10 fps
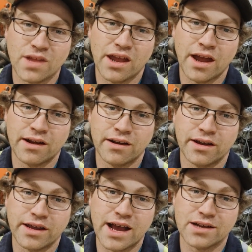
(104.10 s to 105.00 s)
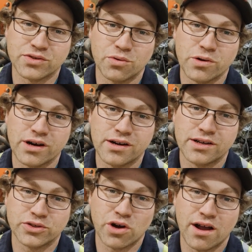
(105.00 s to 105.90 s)
And yeah, so we're going
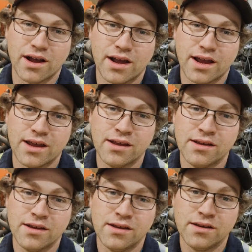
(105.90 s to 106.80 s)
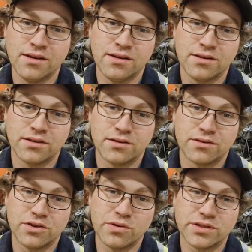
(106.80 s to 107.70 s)
to try
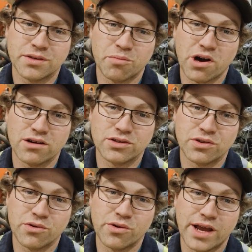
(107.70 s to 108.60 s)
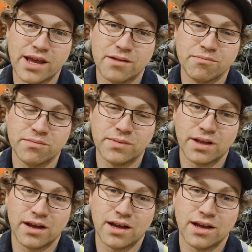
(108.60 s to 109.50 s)
doing some parts through him.
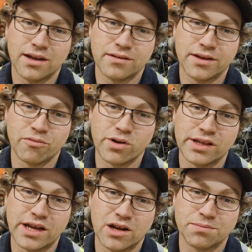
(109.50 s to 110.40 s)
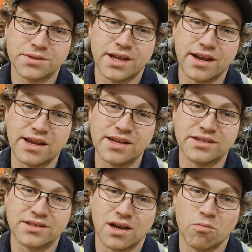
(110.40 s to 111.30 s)
It really helps that
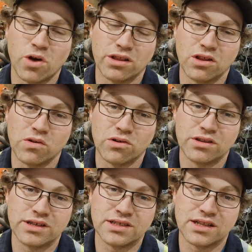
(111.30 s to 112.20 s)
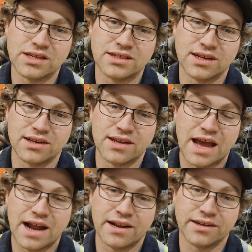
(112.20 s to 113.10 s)
he's somewhat local. He's at least in
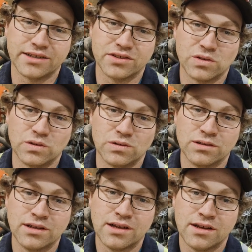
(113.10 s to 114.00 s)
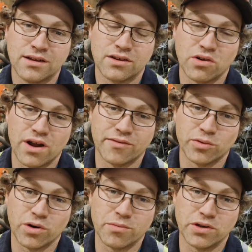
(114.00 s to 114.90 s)
Canada, so don't have
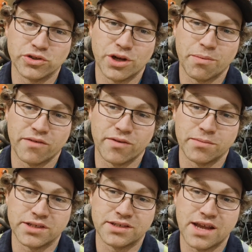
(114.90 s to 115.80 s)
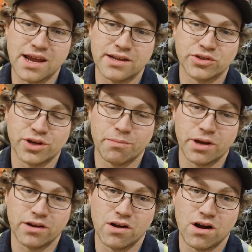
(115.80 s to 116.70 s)
to worry about shipping from the States,
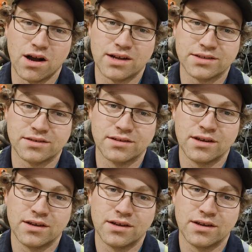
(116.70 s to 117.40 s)
shipping cost,